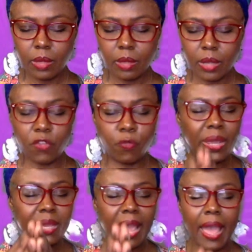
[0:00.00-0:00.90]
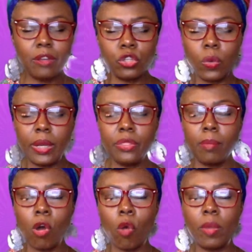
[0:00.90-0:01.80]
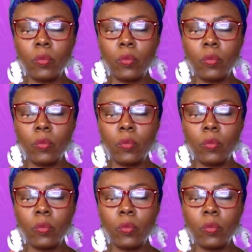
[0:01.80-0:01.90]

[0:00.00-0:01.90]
And if we can't do it in the moment,